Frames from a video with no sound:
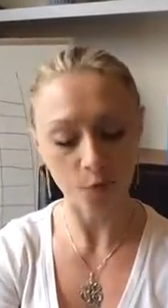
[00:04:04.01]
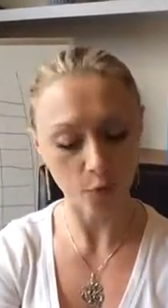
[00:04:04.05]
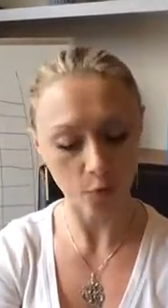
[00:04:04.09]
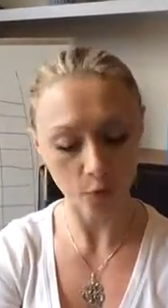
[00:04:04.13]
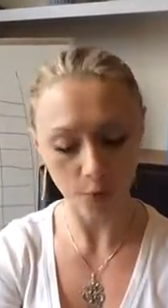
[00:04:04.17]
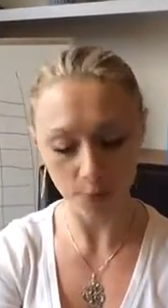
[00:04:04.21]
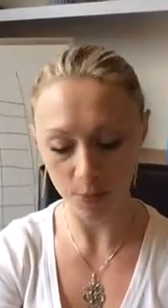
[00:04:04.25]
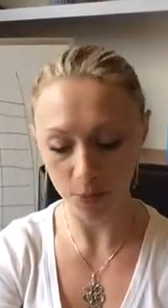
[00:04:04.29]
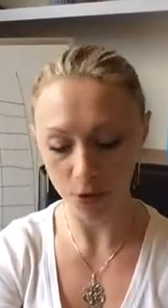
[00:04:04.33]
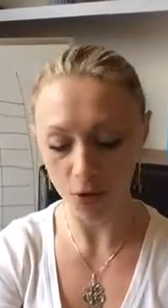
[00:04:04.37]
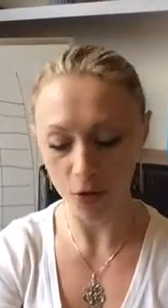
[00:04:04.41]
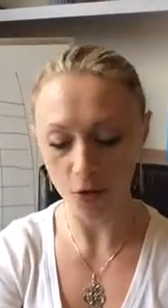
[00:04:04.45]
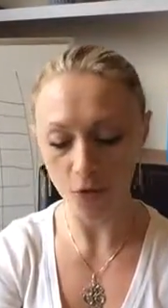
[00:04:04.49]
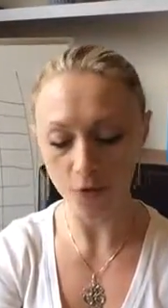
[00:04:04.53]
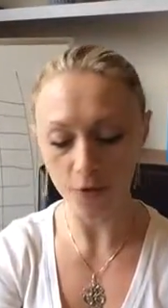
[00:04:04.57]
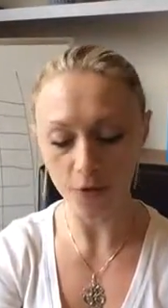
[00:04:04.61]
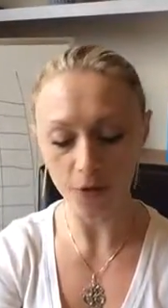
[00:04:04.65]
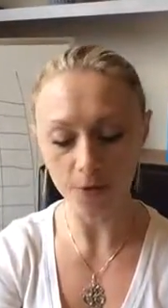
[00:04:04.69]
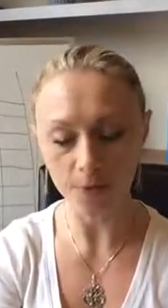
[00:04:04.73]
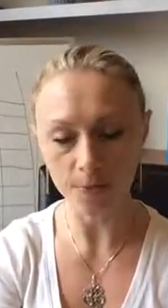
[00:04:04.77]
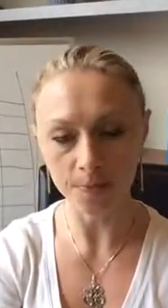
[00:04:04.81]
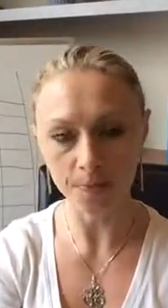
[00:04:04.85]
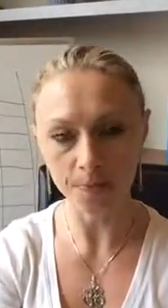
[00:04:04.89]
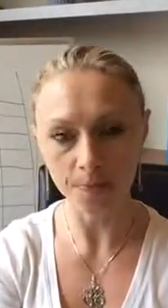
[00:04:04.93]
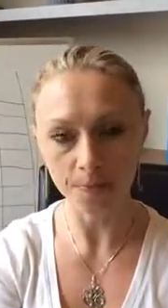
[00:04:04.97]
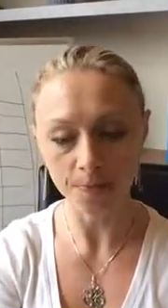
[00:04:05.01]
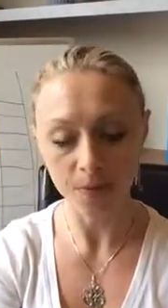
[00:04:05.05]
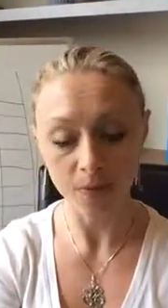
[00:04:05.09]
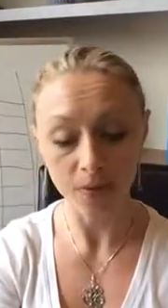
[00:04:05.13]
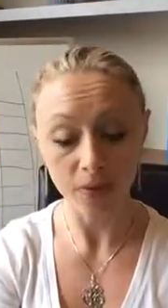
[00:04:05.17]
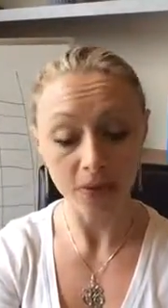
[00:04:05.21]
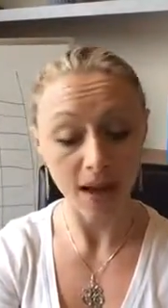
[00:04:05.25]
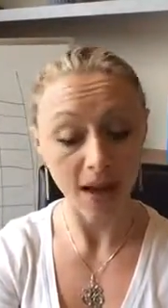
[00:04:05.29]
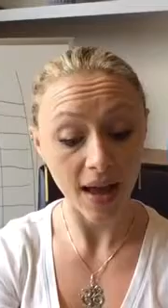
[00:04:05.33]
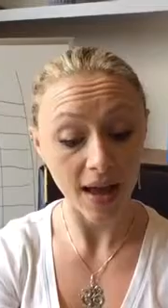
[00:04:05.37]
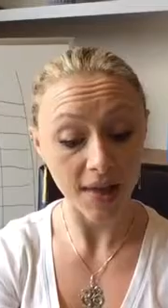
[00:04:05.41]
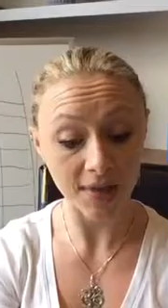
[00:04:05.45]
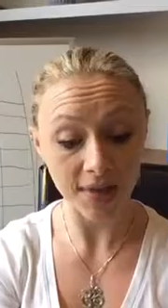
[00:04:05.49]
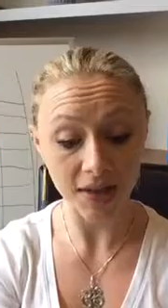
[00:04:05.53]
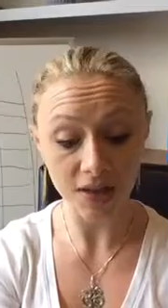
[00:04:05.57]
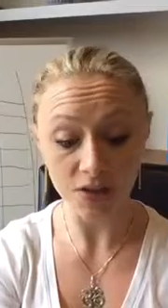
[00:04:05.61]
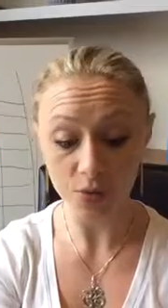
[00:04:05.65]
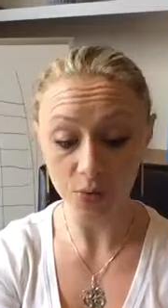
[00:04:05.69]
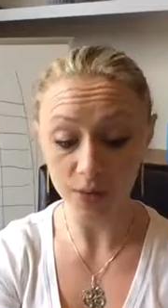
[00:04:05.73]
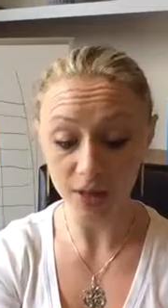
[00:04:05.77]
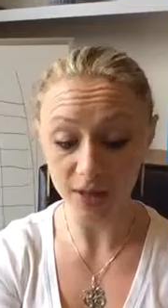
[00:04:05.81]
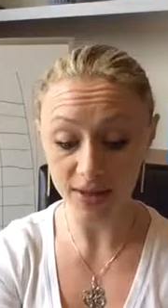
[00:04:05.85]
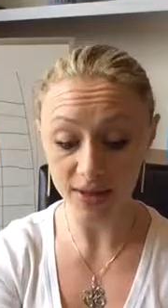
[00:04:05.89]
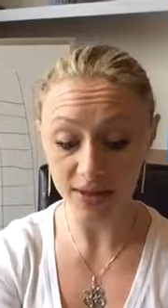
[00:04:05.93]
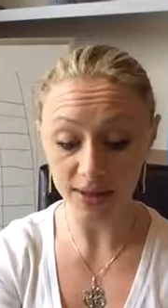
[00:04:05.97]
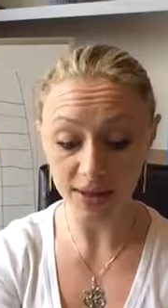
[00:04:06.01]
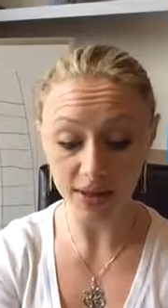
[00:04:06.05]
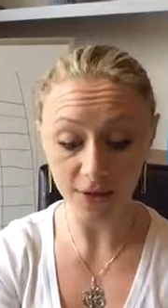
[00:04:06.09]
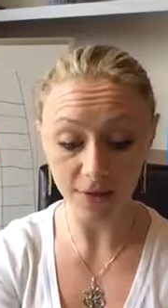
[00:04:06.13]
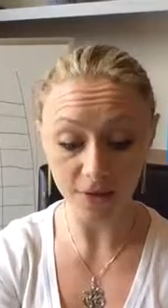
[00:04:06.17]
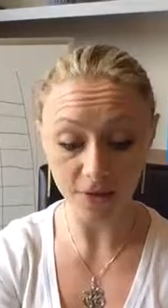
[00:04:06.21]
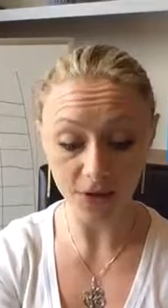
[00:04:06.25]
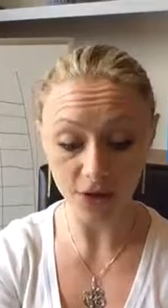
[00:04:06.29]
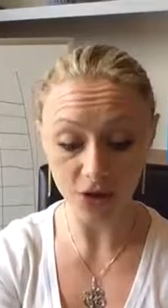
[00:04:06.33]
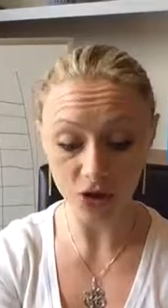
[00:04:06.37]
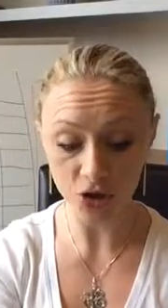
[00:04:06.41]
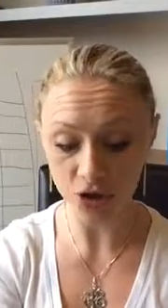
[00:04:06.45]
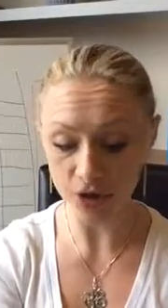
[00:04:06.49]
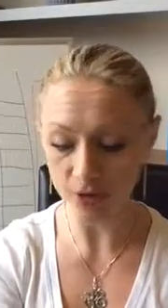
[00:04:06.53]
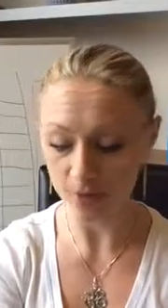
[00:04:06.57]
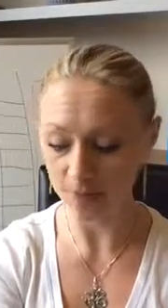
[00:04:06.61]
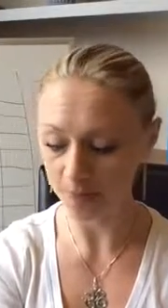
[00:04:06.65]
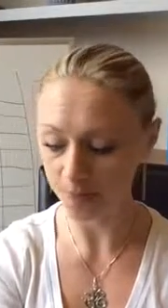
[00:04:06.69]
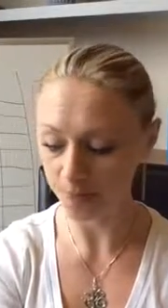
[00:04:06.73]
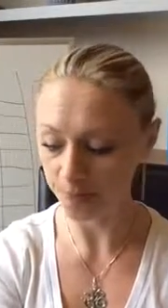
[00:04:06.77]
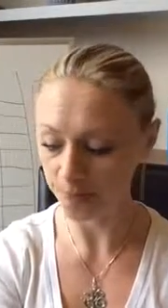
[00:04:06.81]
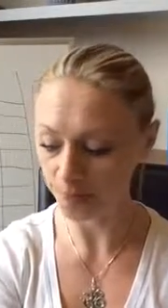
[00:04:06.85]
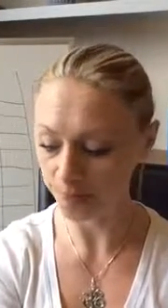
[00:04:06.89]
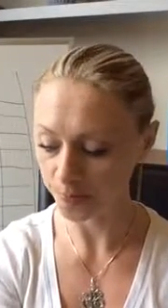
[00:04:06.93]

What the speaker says: flip it over and let's write the definition.